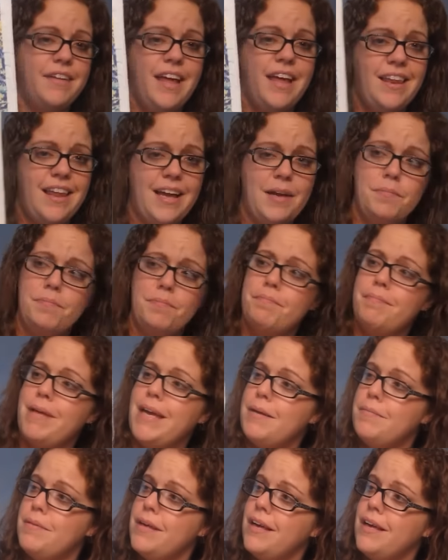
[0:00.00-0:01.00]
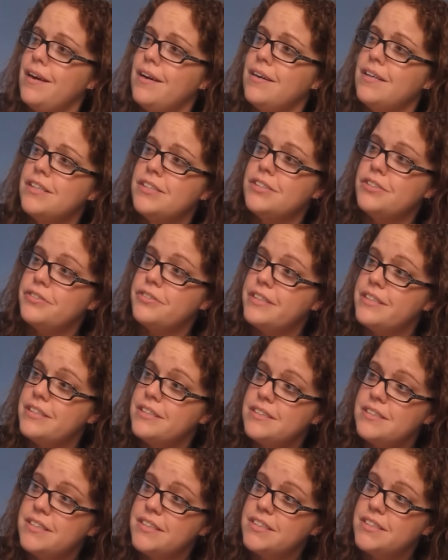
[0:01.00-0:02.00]
got like maybe a hundred
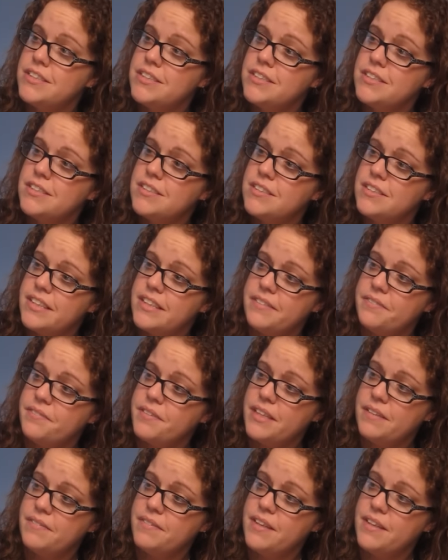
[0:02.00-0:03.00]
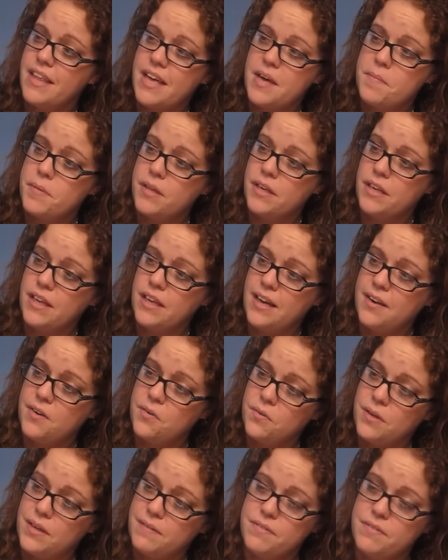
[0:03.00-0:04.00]
stitches, if even that many. I
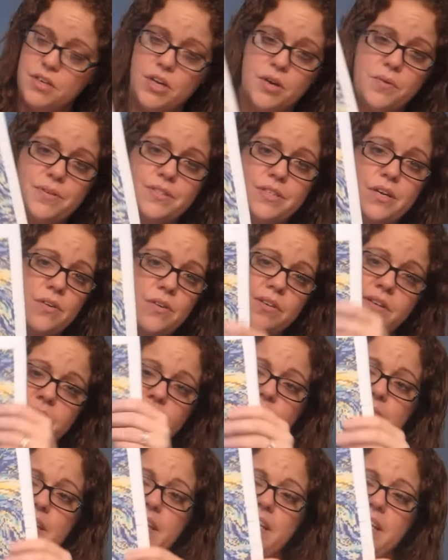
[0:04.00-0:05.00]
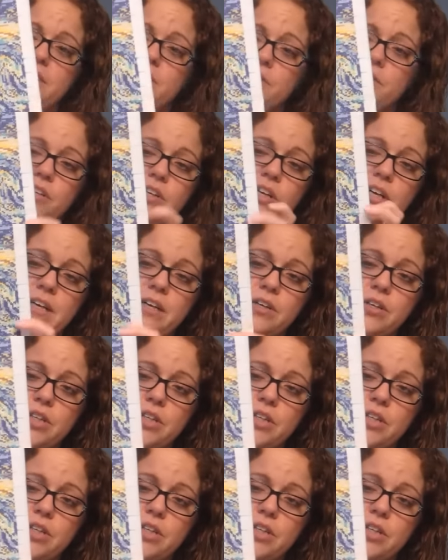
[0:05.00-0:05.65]
don't even know. It's all confetti, so they're kind of